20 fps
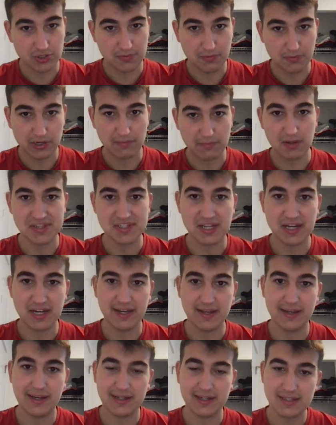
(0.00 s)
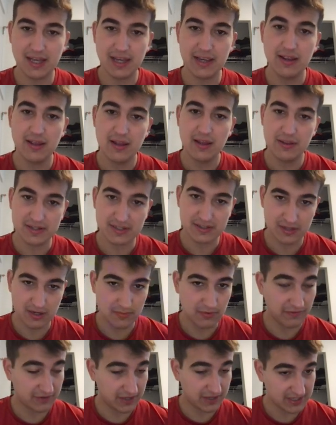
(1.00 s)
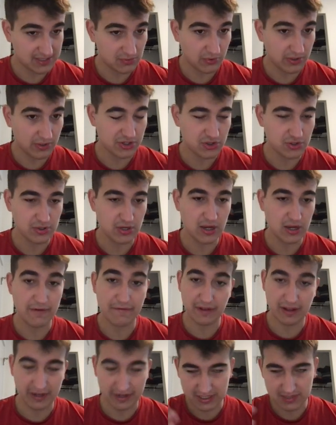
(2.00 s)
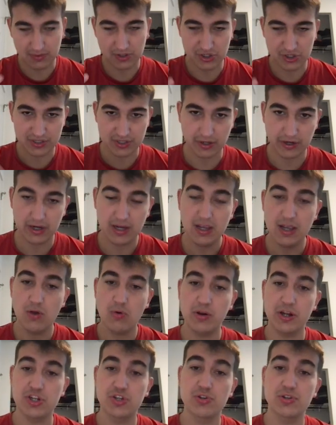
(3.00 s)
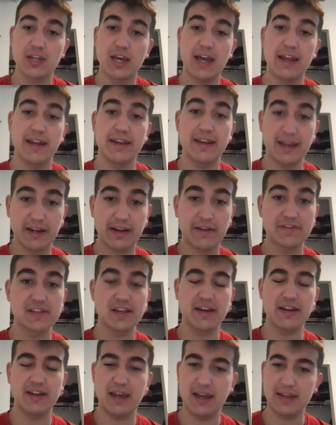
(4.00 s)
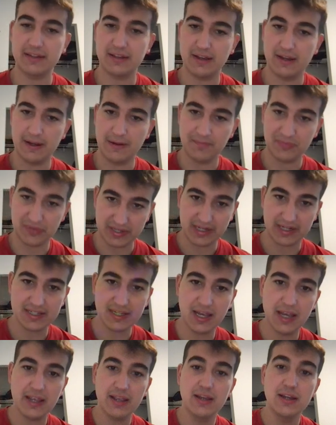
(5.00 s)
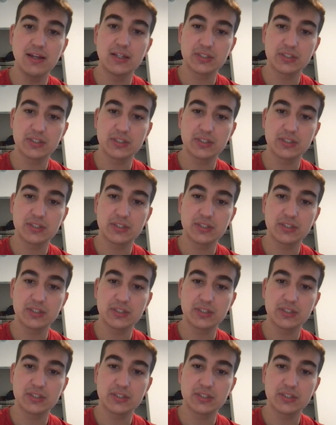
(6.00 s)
to put a plus sign at index I. This is the number of cases when I choose valid expression, sorry, when I choose to add a negative sign at index I.